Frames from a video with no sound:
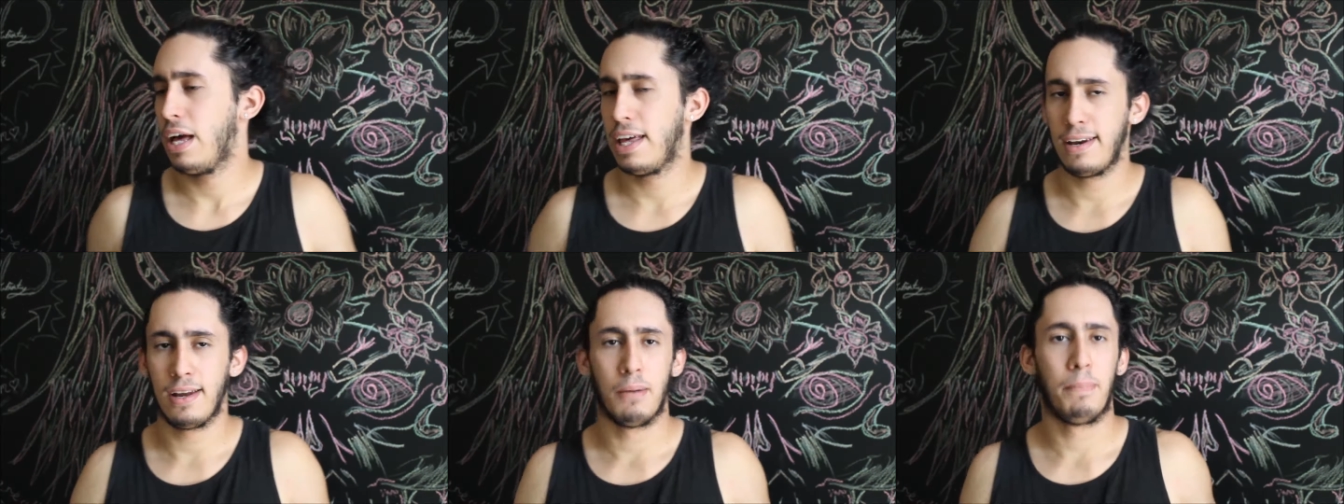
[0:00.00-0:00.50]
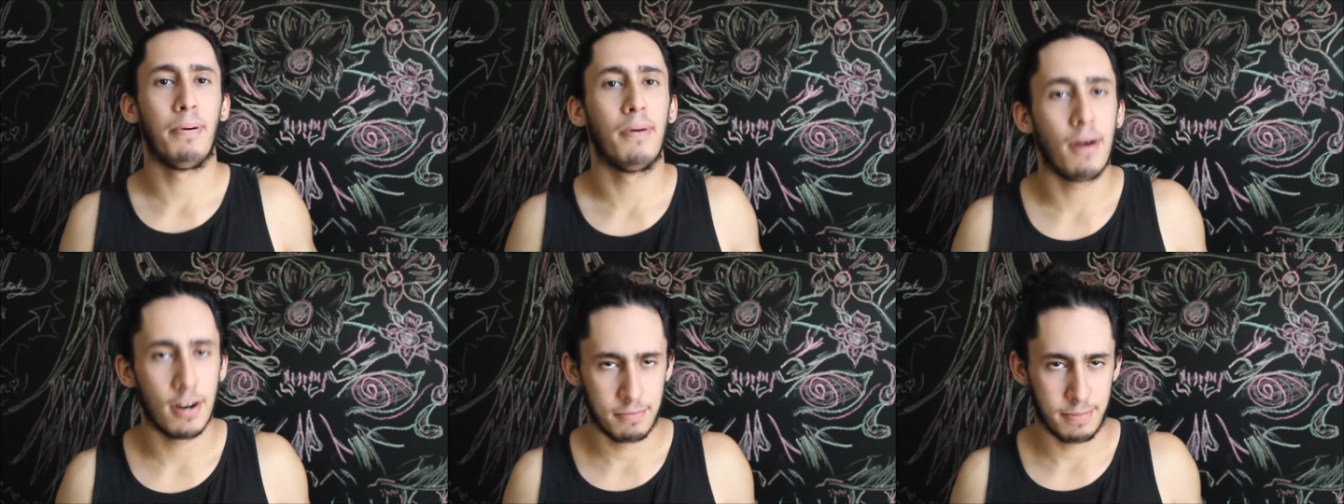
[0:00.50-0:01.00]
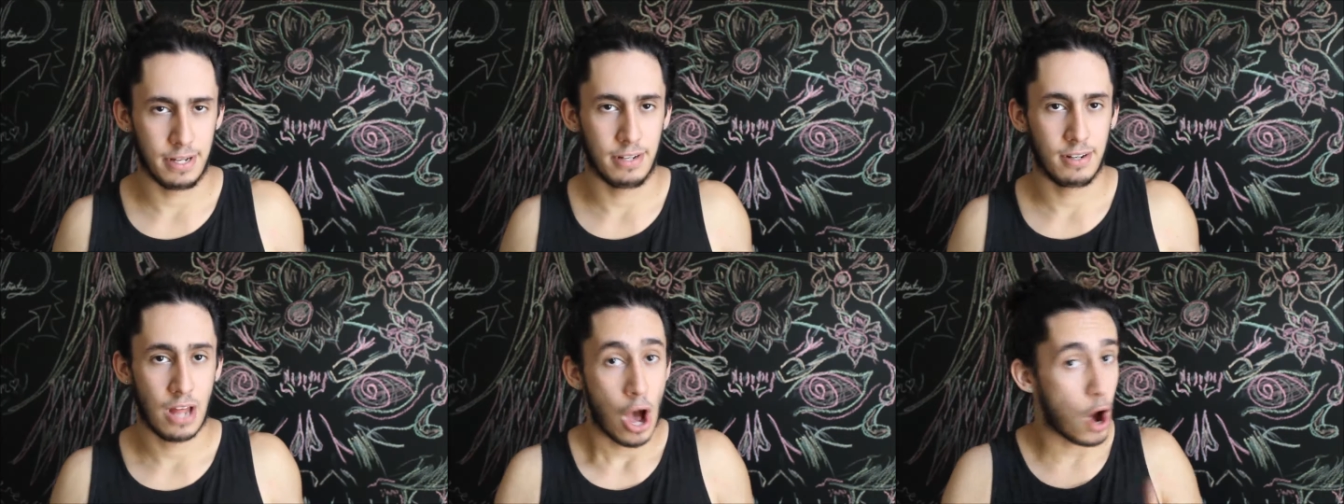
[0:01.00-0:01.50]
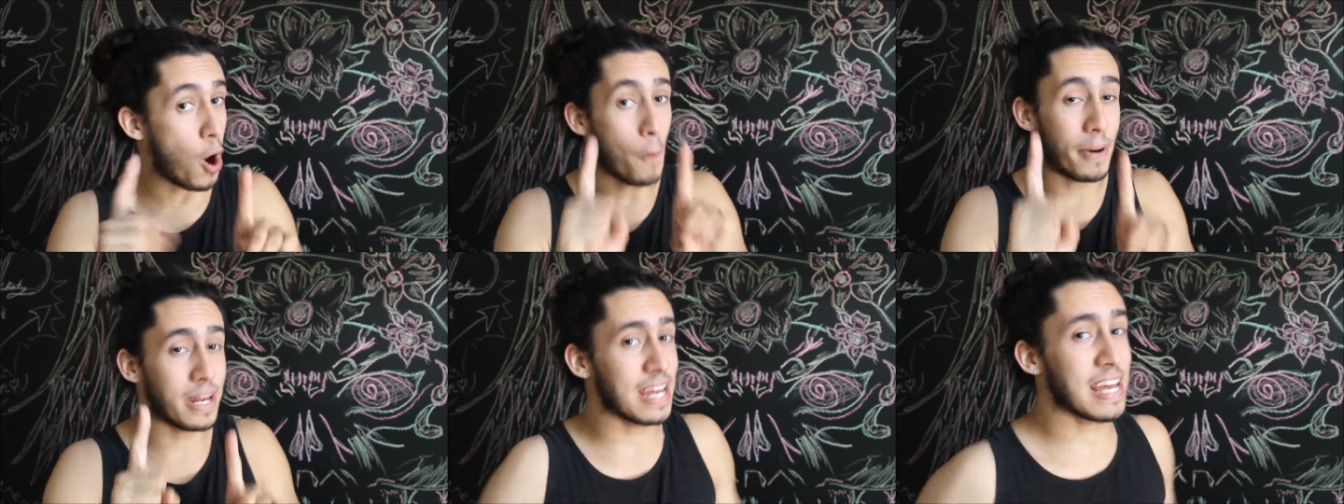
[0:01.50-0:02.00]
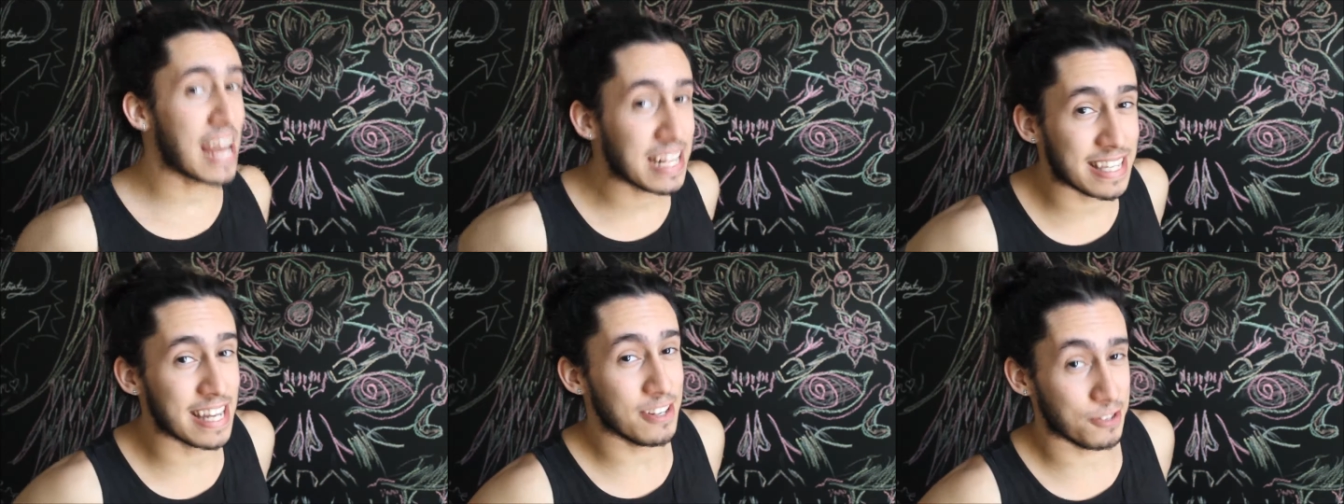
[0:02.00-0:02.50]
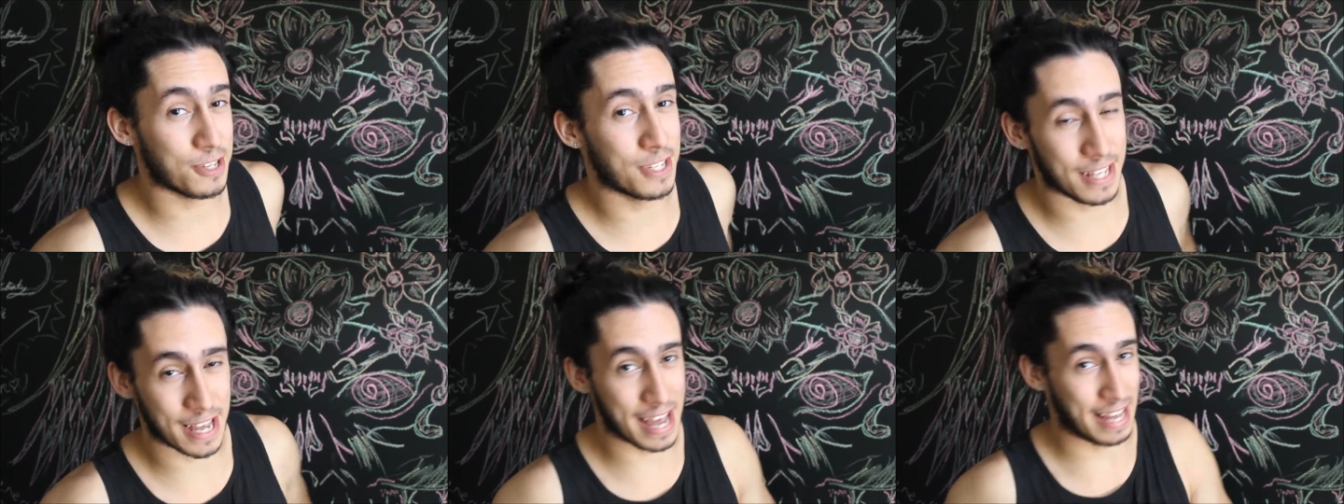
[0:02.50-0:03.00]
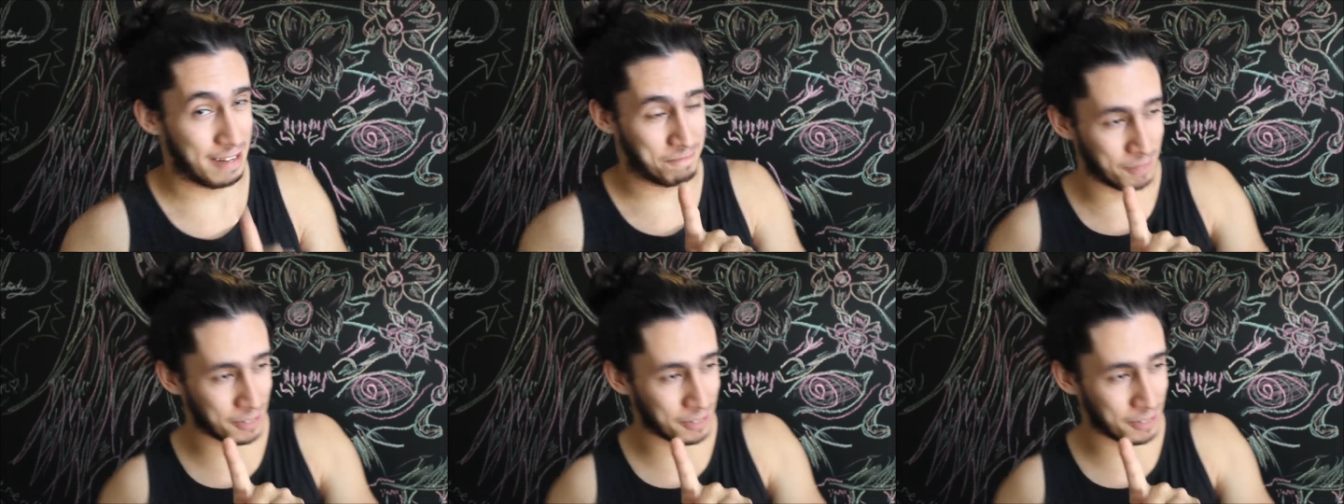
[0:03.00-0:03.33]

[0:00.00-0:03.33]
an apartment. Oh, but it gets interesting.